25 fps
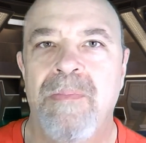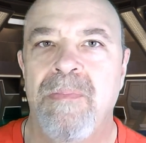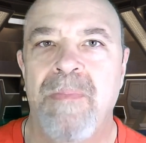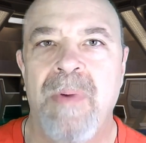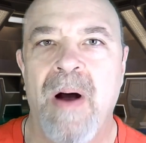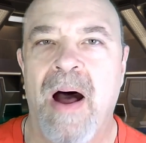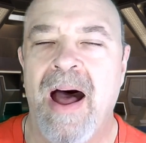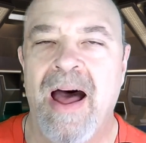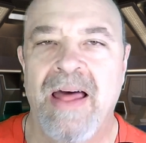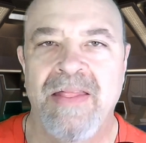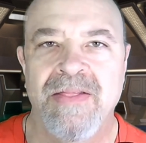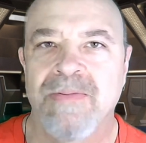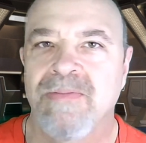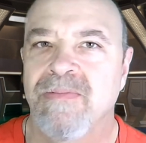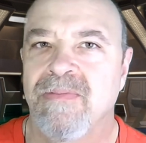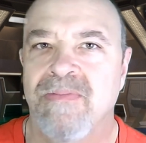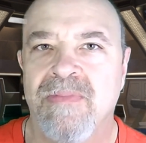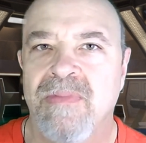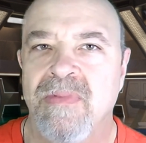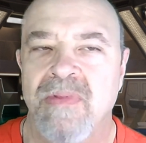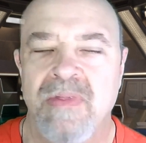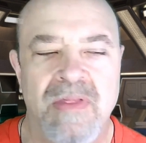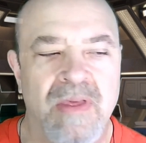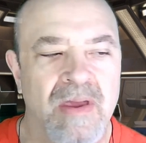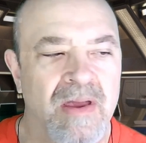on
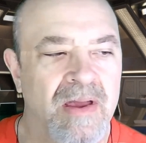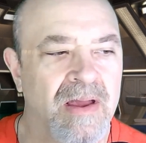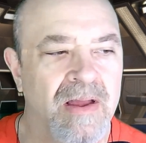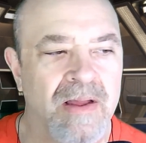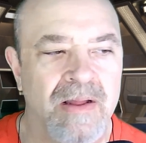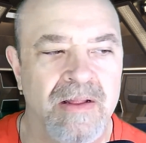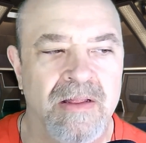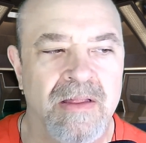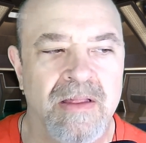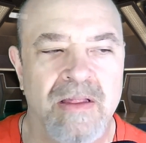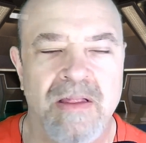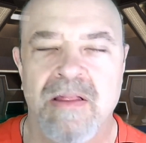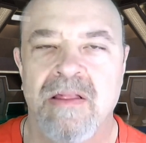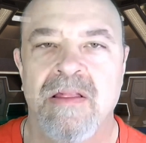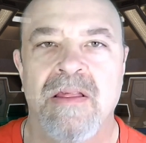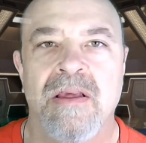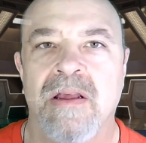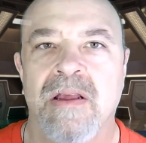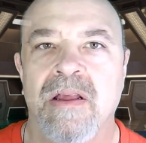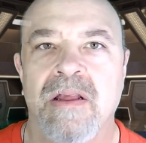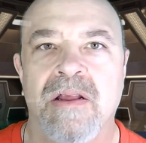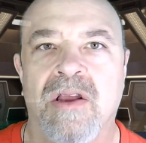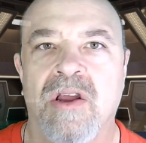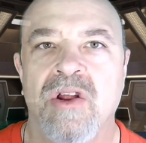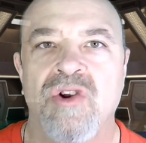
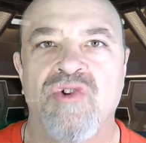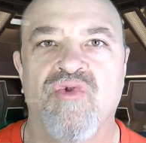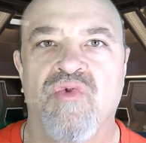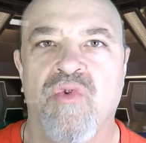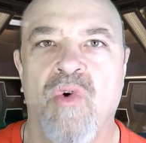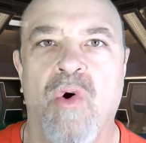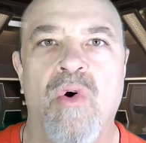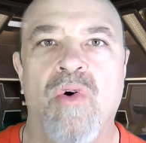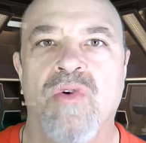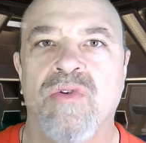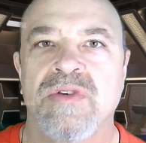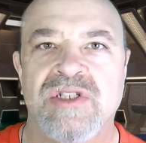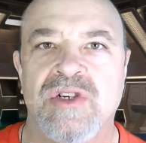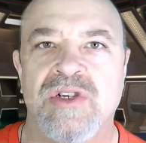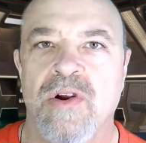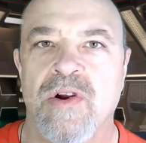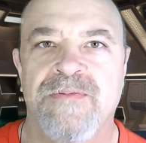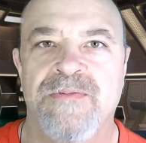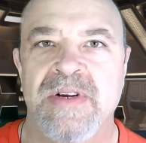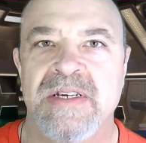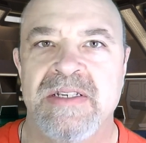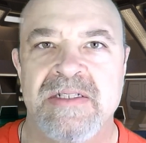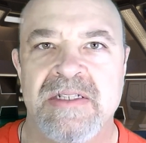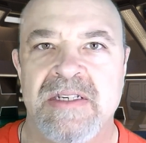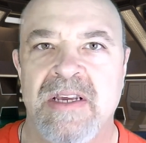the control
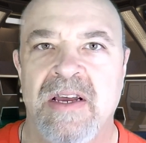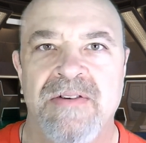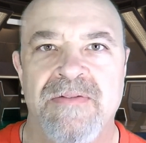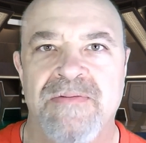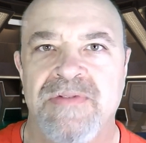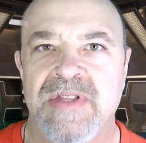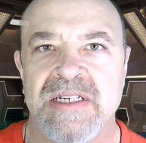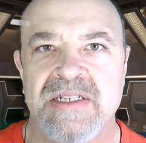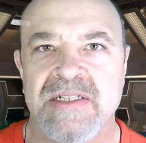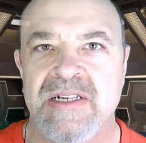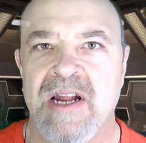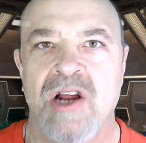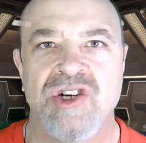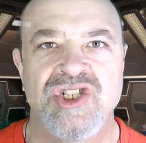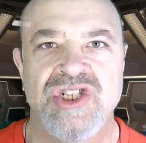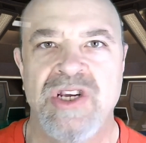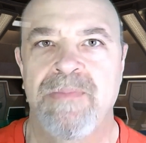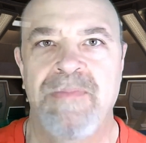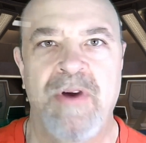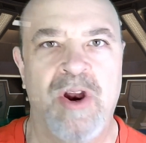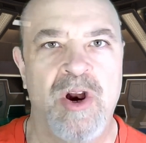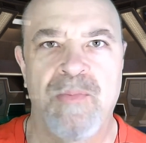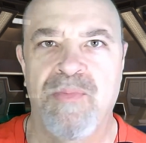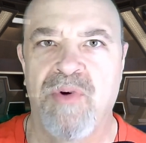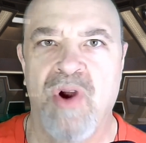surface of the Starship
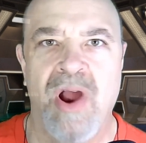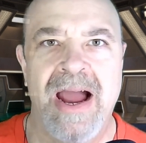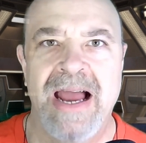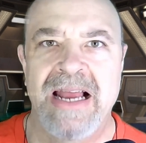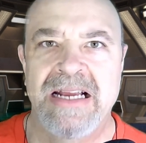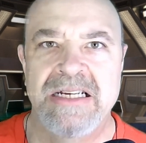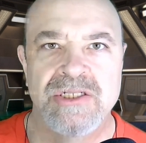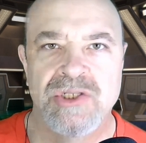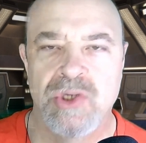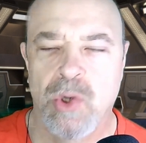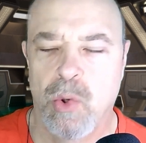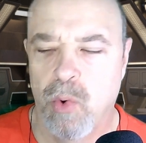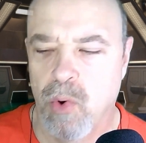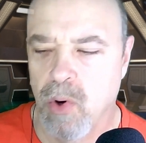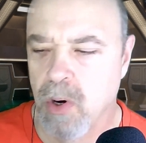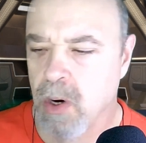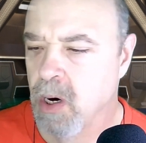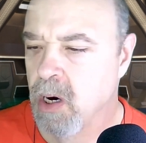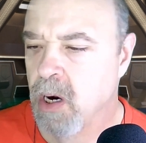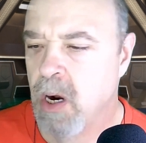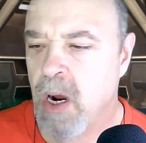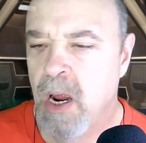Enterprise or,